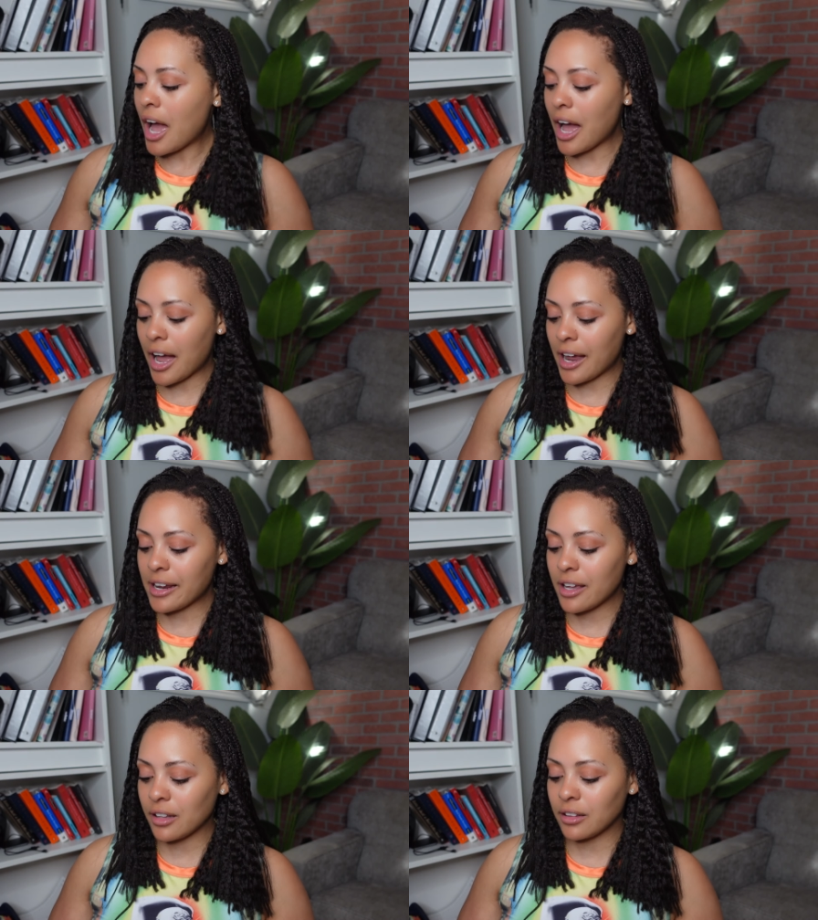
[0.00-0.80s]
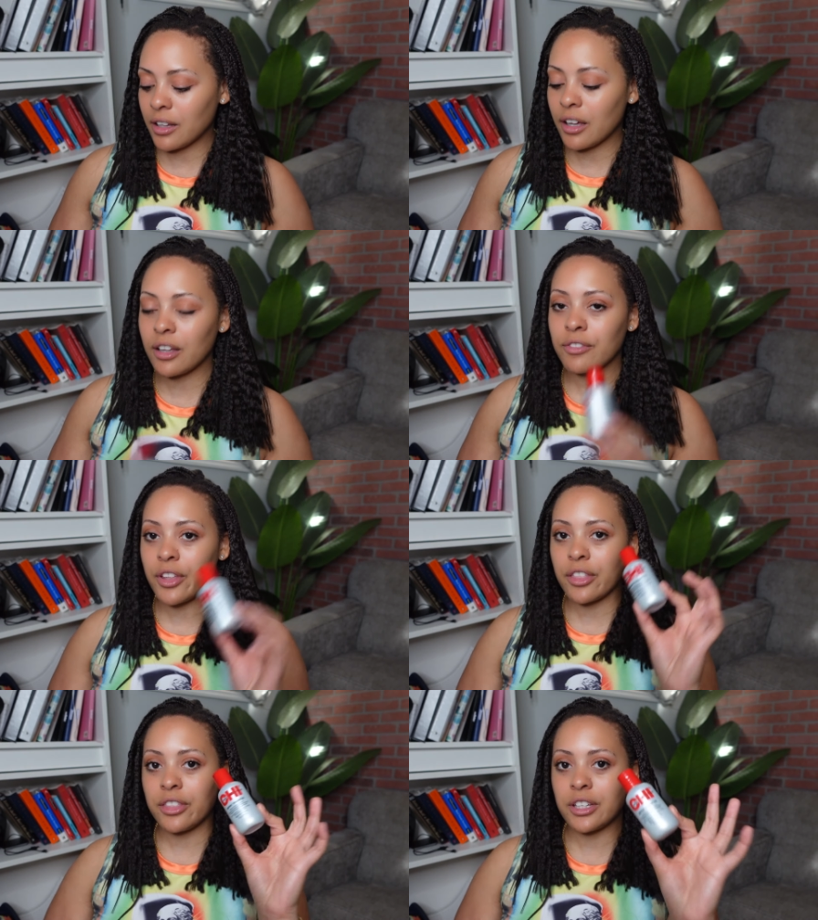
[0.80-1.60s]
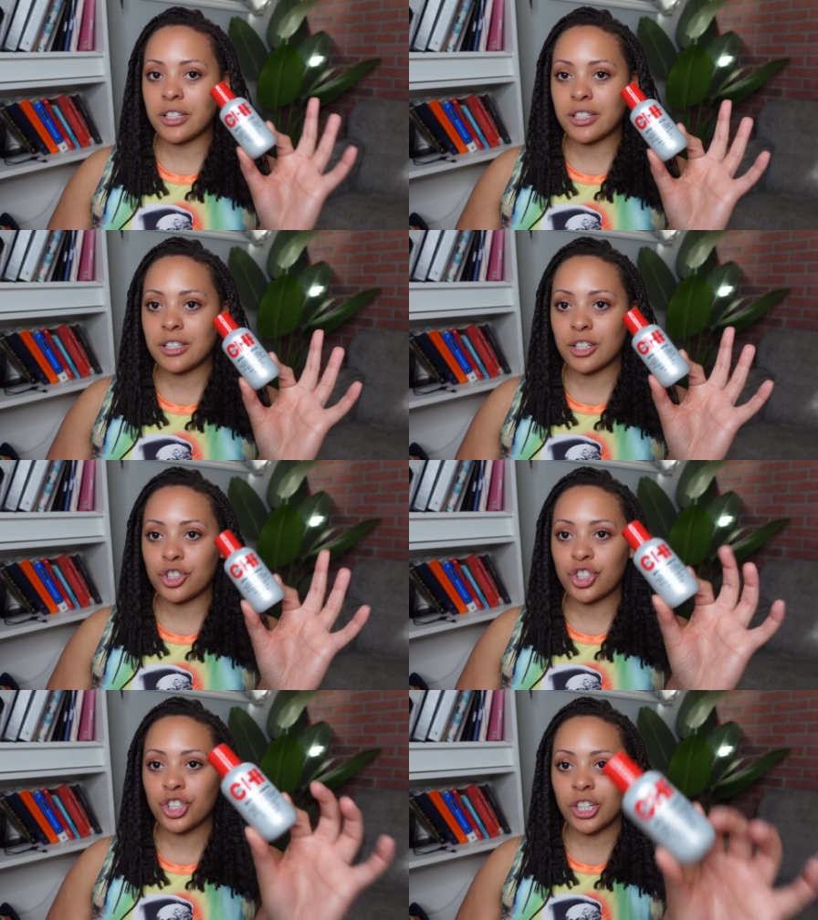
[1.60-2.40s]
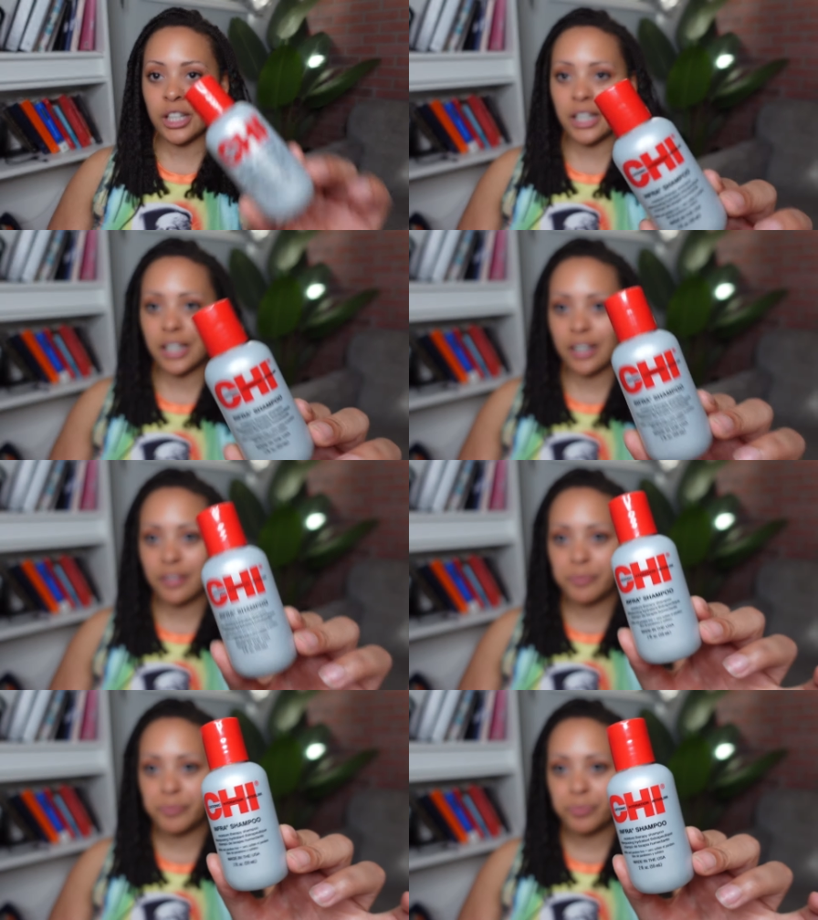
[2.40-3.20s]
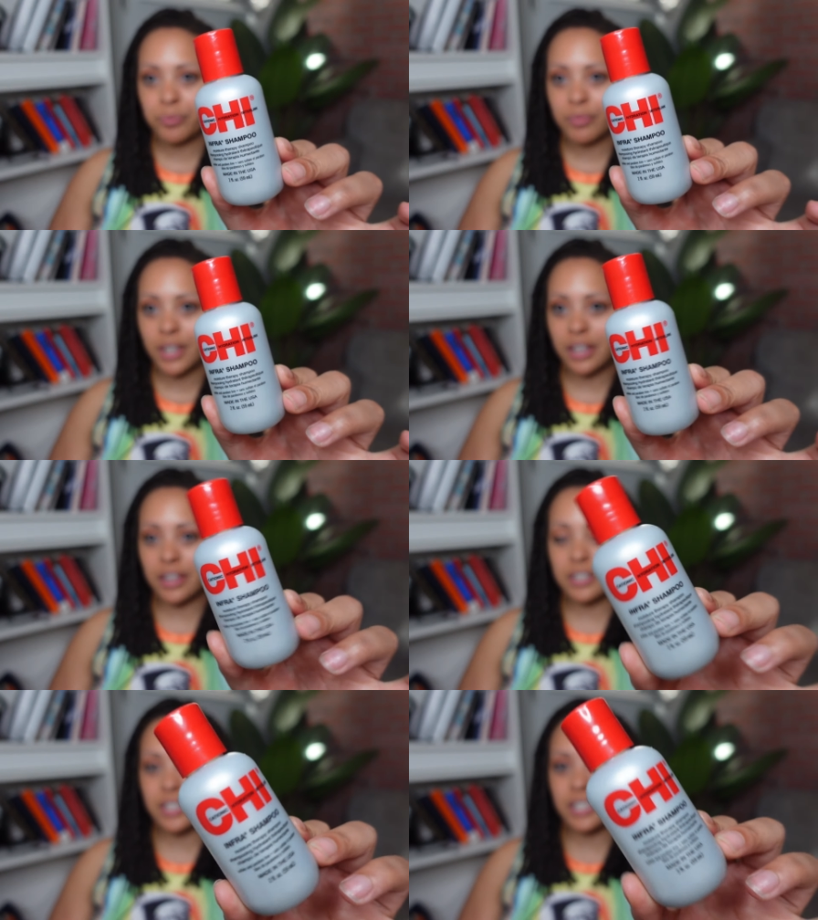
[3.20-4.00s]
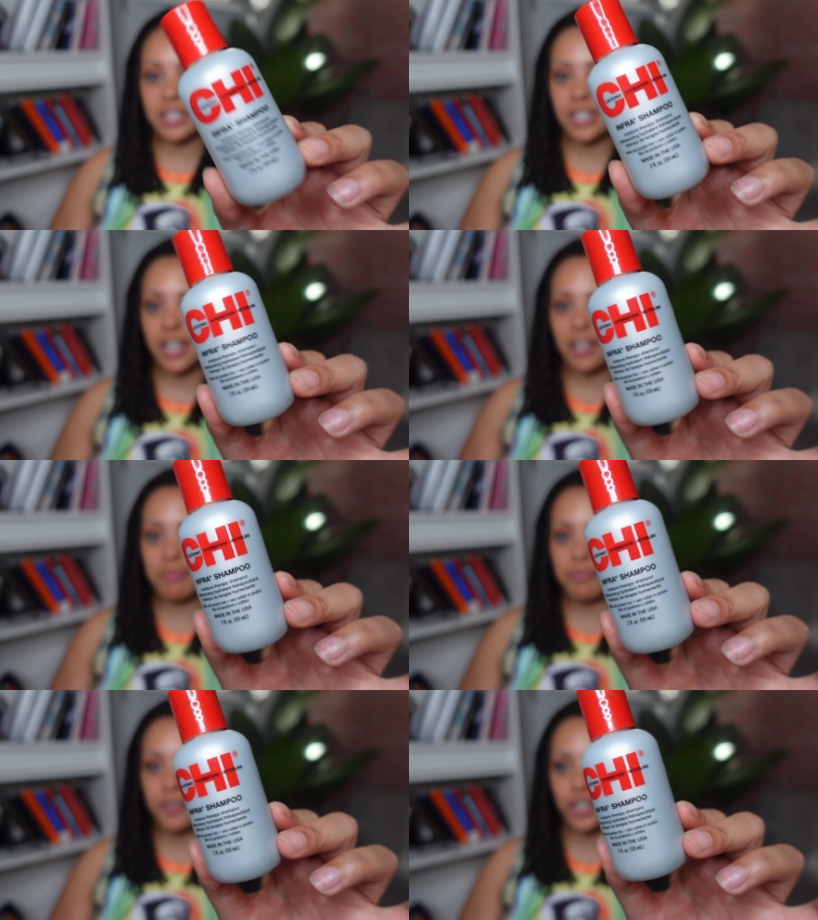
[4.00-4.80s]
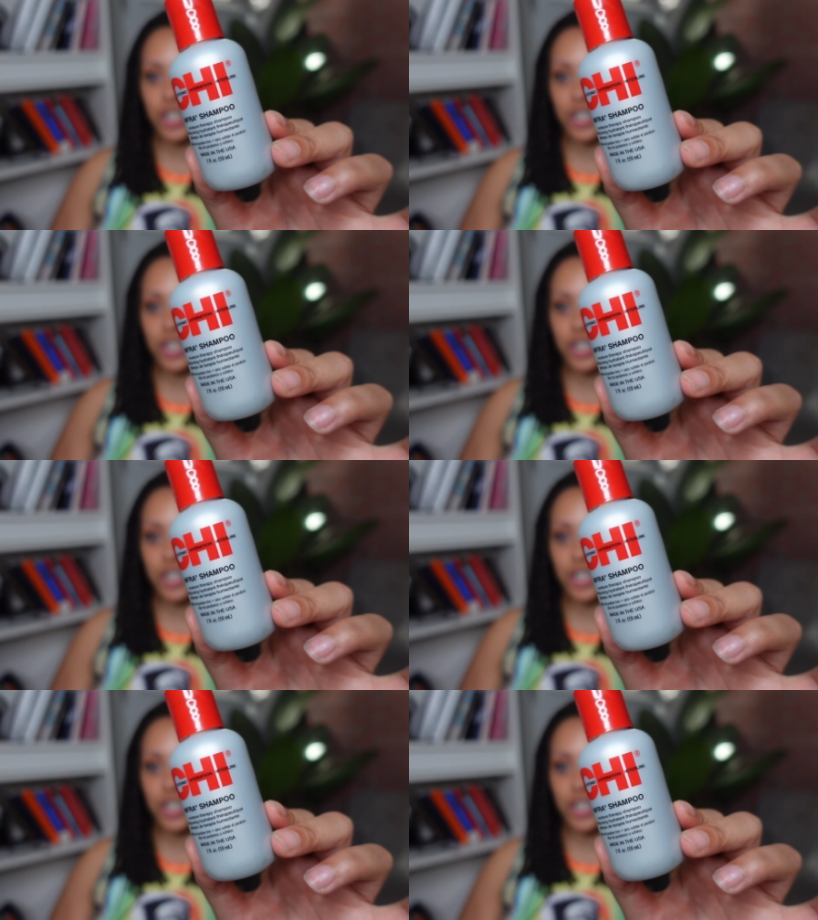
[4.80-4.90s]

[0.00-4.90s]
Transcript: I love this Chi. This is the Infra